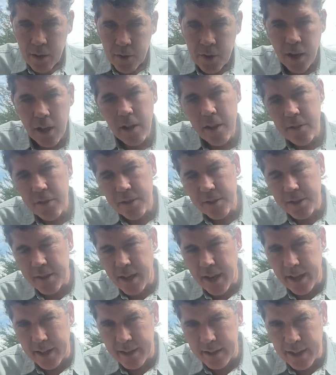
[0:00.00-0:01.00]
The other
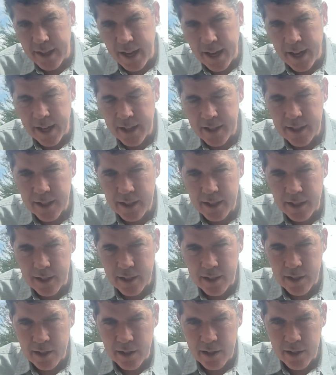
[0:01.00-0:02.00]
side of that
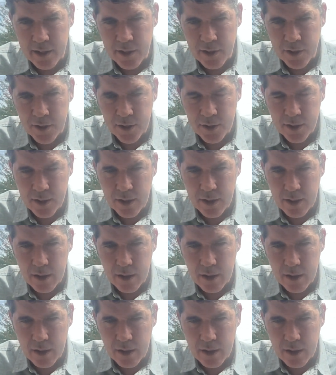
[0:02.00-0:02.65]
is